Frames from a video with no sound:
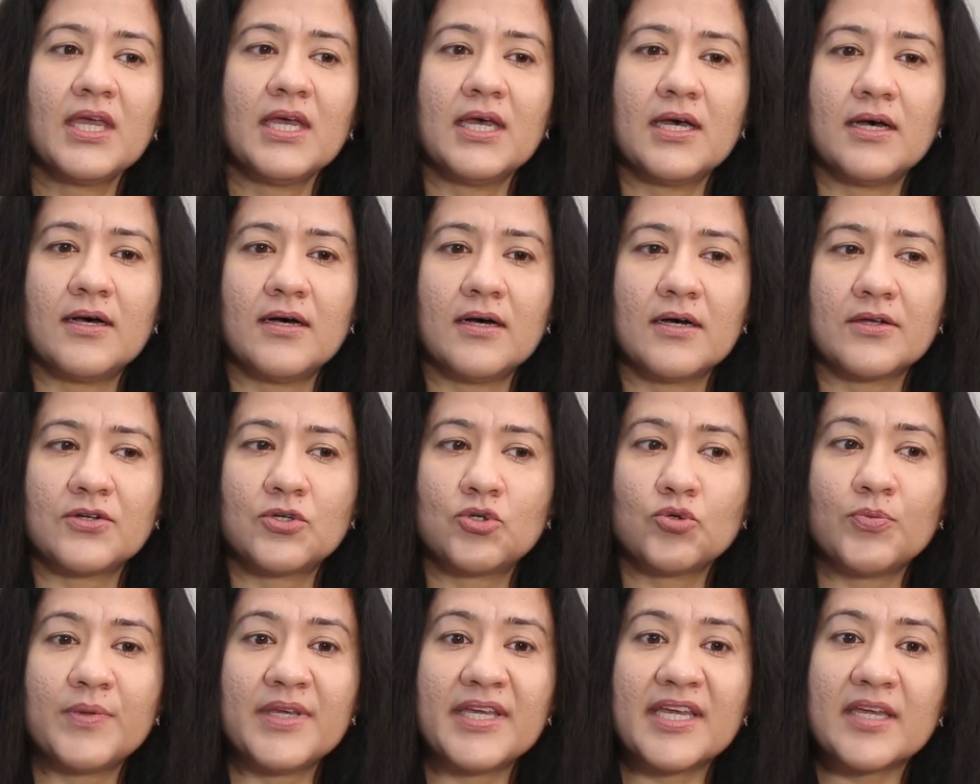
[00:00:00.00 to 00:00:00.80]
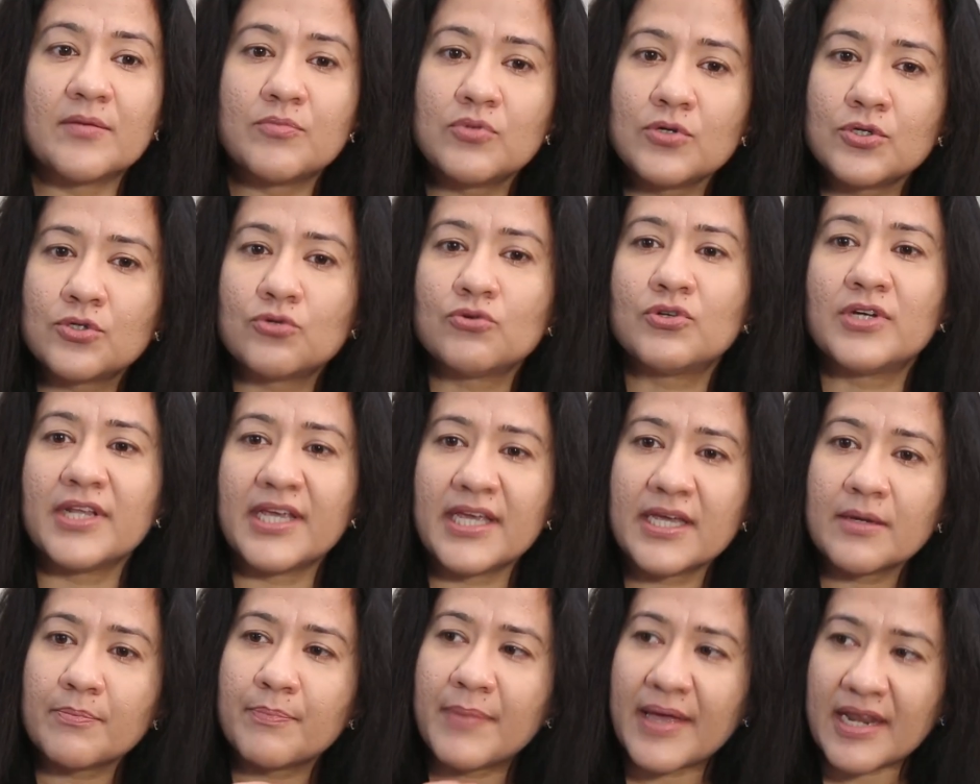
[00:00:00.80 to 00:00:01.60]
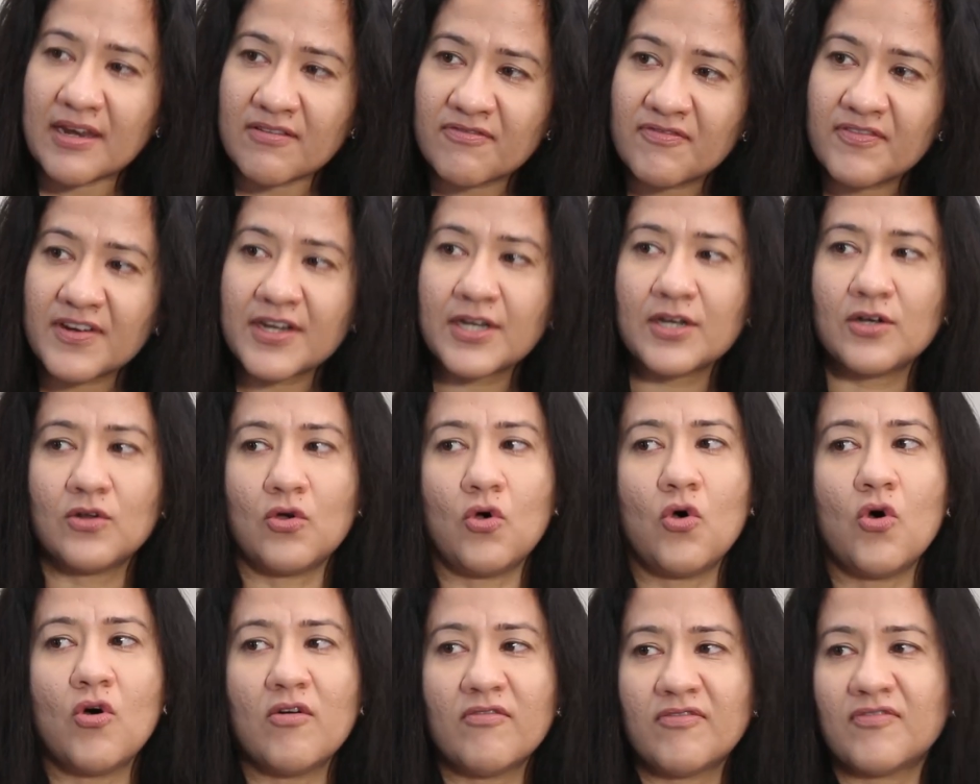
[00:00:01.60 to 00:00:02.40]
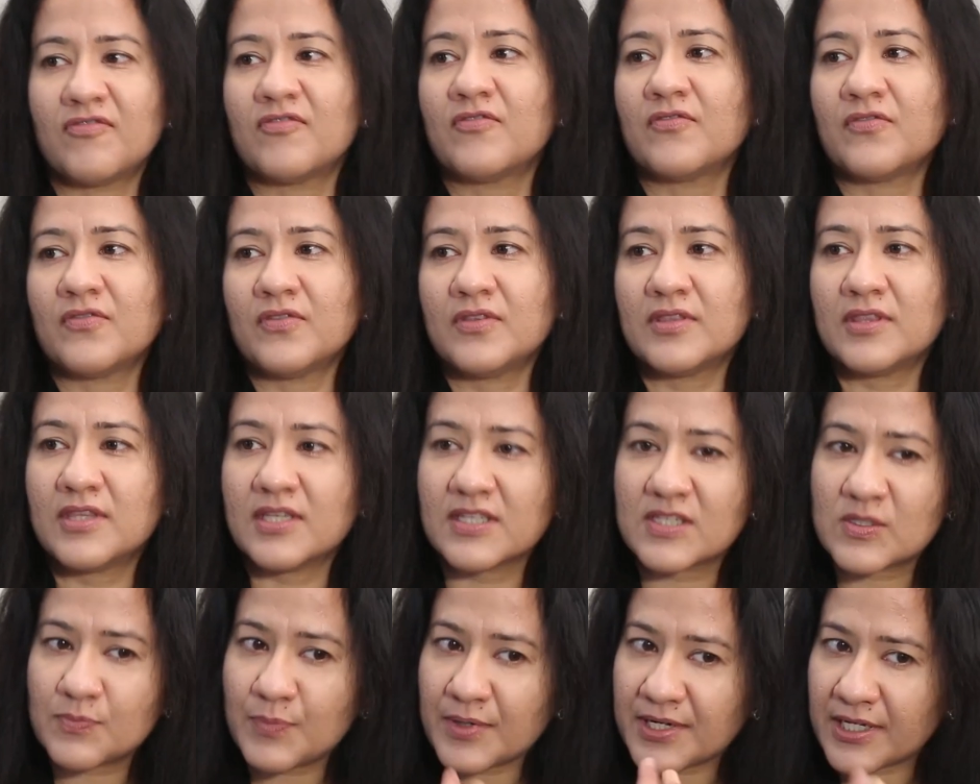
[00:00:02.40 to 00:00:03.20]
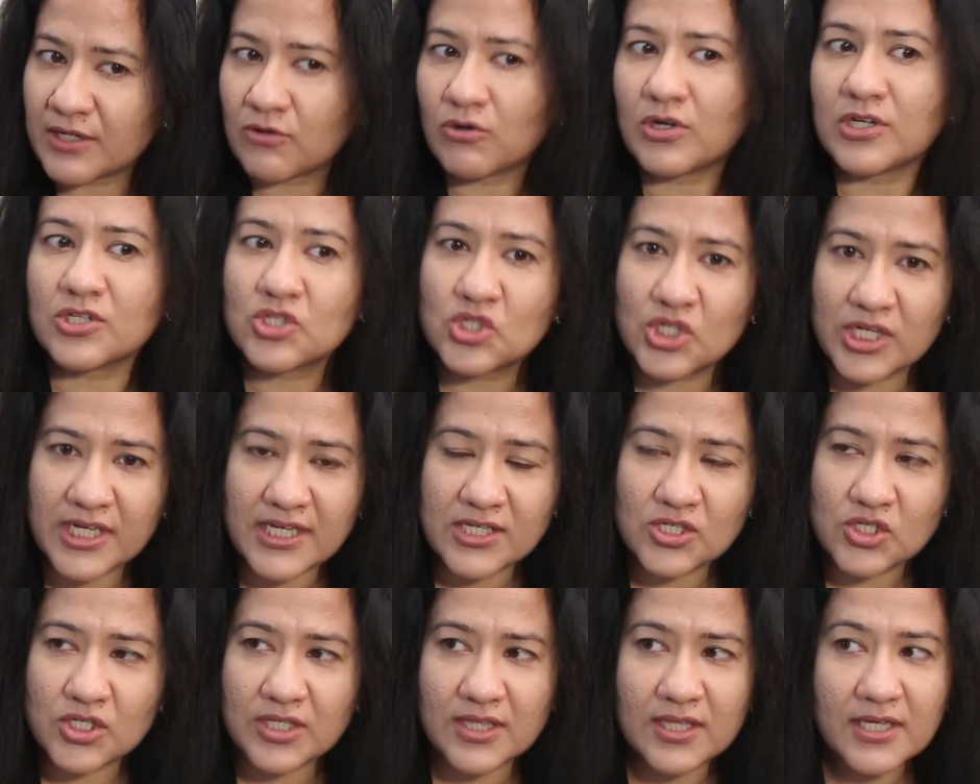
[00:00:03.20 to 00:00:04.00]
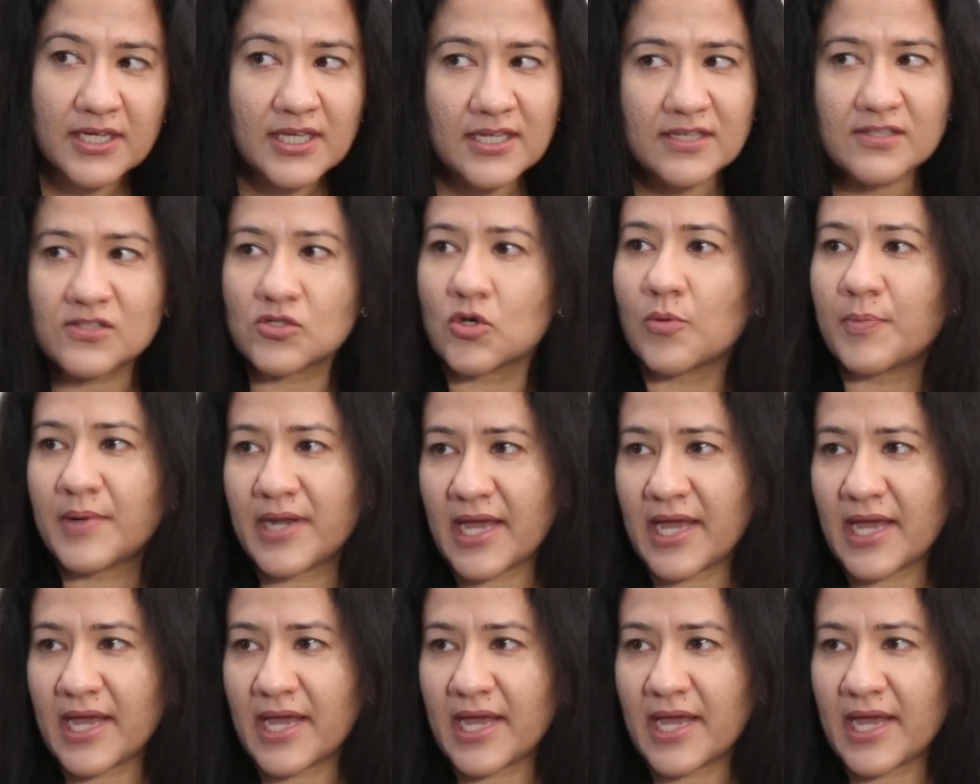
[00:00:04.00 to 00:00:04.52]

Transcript: to be able to take benefit of this particular change in the ESOP